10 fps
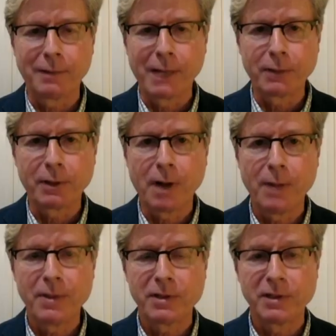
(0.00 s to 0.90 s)
electric car
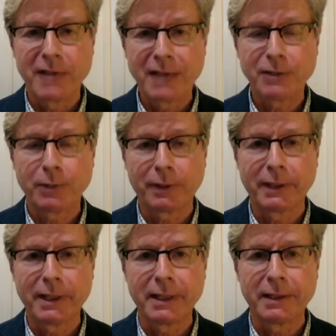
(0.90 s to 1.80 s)
business. That's
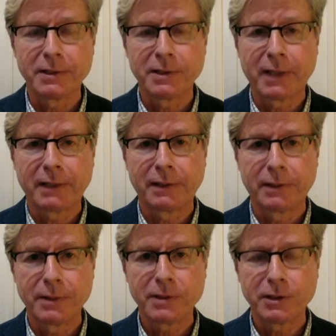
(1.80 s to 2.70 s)
really it, is that
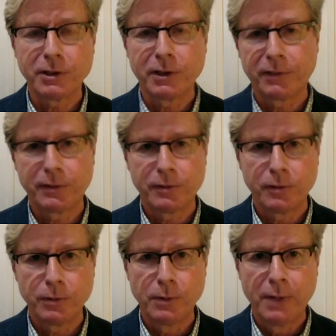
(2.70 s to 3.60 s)
there is a shift
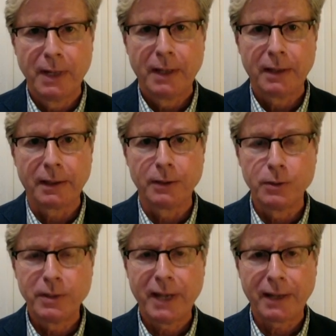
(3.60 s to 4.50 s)
to uh, new
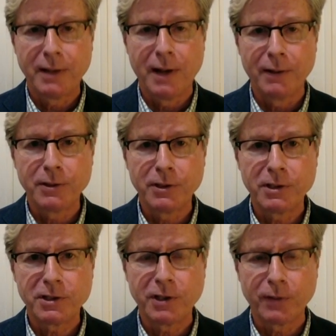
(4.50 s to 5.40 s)

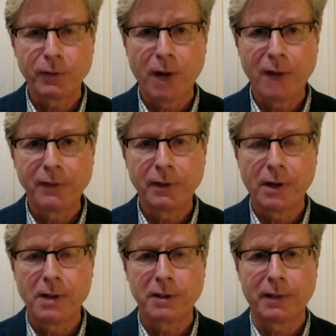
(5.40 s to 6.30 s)
technologies, self driving
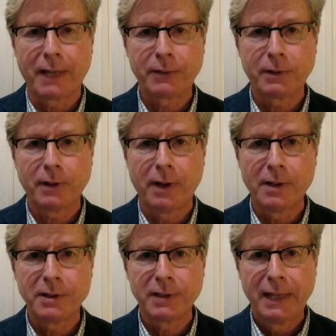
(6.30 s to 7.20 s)
cars, electric
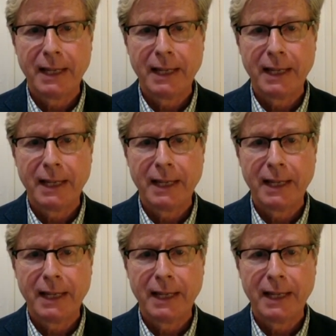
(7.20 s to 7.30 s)
cars,